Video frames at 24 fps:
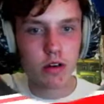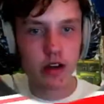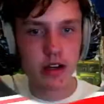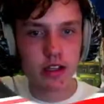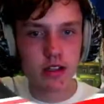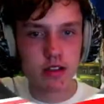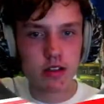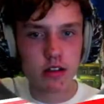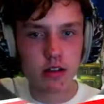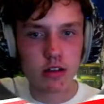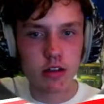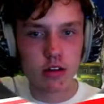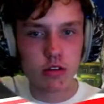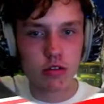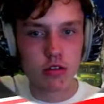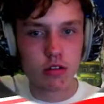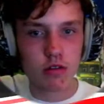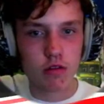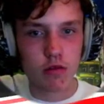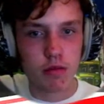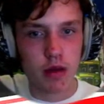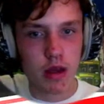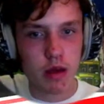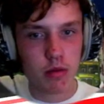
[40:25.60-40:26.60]
lights are
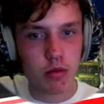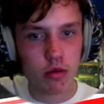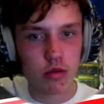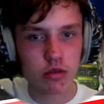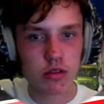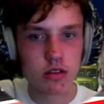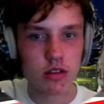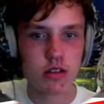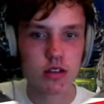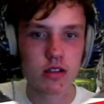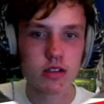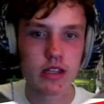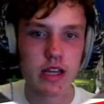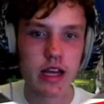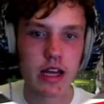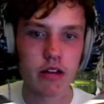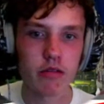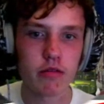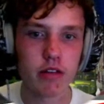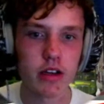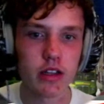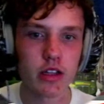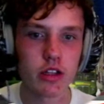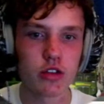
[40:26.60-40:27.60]
used for people to
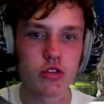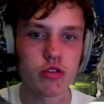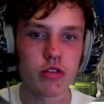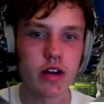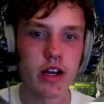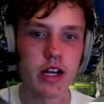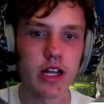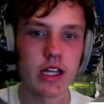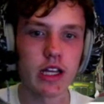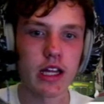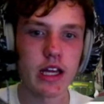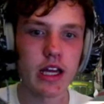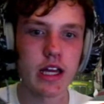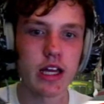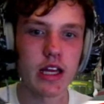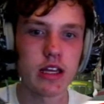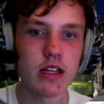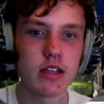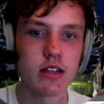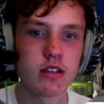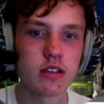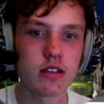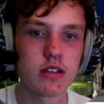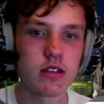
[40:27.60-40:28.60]
detect where the train
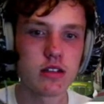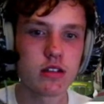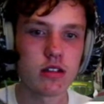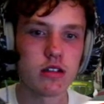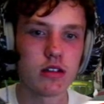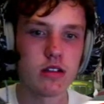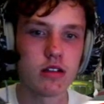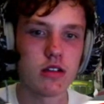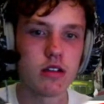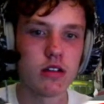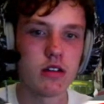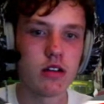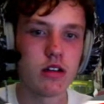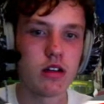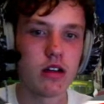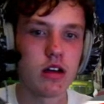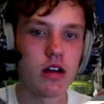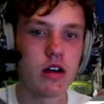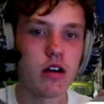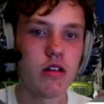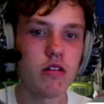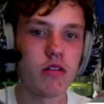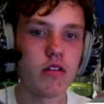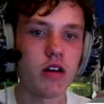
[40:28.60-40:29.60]
is.
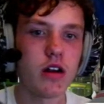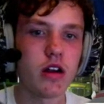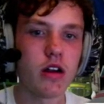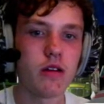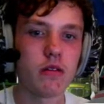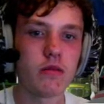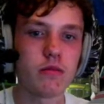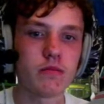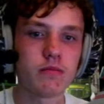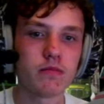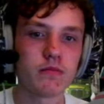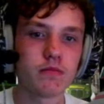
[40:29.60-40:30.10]
Alright.